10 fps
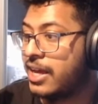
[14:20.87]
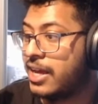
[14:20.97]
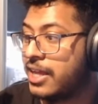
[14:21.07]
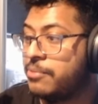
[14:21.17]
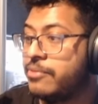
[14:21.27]

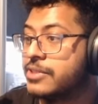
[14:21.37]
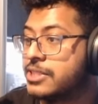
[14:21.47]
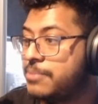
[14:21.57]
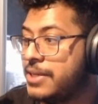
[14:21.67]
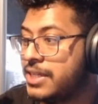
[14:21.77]
And then we've got
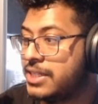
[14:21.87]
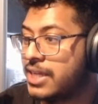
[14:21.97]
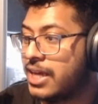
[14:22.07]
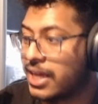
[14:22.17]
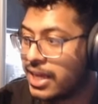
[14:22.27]
speed.
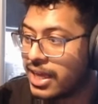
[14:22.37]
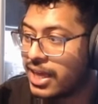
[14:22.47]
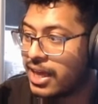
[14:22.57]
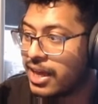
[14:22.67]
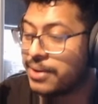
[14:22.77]

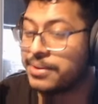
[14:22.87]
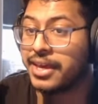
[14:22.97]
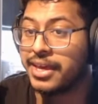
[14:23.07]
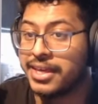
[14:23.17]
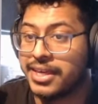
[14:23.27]

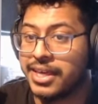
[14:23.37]
Okay.